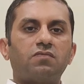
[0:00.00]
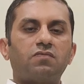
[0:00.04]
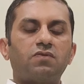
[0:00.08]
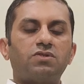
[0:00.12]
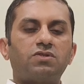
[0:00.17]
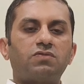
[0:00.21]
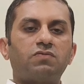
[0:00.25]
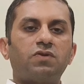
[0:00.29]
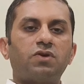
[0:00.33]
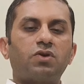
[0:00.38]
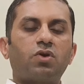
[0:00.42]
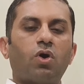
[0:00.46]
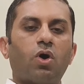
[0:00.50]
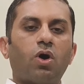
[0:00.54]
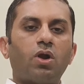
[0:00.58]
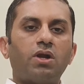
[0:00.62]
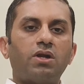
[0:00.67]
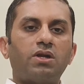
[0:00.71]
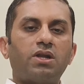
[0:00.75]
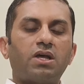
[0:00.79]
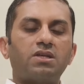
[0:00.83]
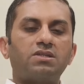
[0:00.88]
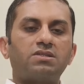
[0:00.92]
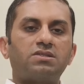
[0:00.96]
which we call
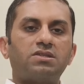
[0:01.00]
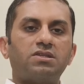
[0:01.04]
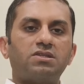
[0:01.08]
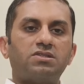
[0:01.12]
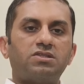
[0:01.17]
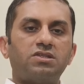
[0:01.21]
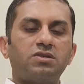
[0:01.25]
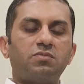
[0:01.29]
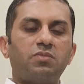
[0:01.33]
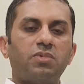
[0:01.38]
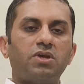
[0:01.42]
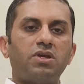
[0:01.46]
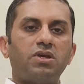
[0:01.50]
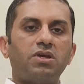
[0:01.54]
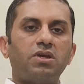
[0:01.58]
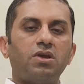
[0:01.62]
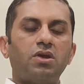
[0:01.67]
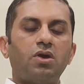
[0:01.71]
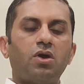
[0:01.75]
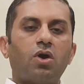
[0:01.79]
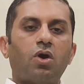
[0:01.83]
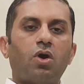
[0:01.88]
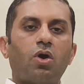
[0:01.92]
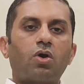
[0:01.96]
it as
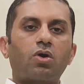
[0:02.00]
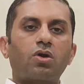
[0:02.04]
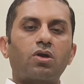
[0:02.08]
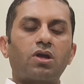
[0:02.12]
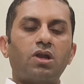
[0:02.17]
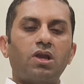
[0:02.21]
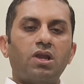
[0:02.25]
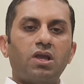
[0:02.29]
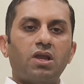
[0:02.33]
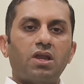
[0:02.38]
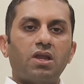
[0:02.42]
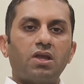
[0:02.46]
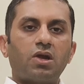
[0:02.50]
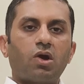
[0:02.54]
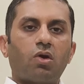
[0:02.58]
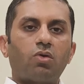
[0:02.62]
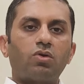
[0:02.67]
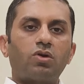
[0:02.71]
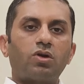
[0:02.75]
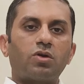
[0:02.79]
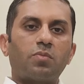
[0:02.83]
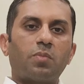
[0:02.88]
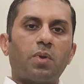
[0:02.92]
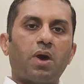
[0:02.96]
CCB or clearing
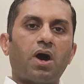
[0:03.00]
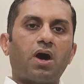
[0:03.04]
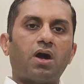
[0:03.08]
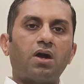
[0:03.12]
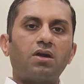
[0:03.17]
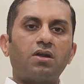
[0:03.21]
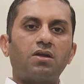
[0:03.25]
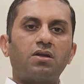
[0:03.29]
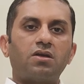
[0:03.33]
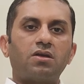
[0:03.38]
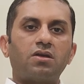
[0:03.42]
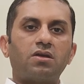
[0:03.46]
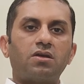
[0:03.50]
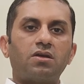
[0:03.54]
counterpart,